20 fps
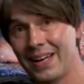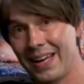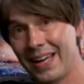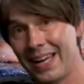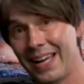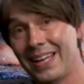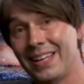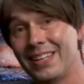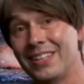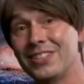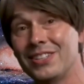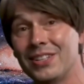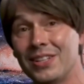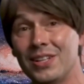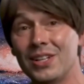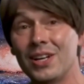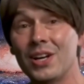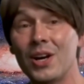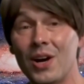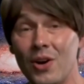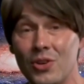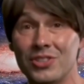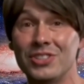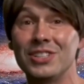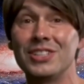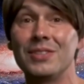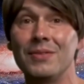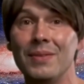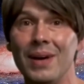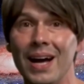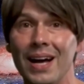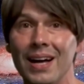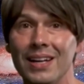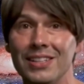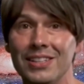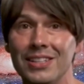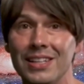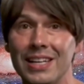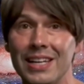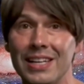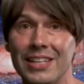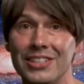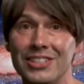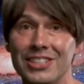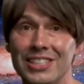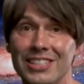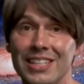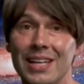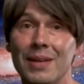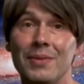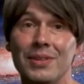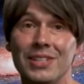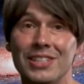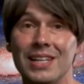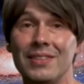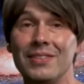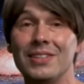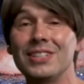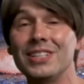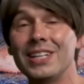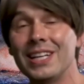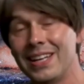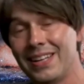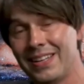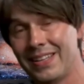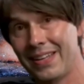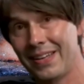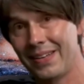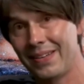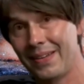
Its closest pass is December 17th.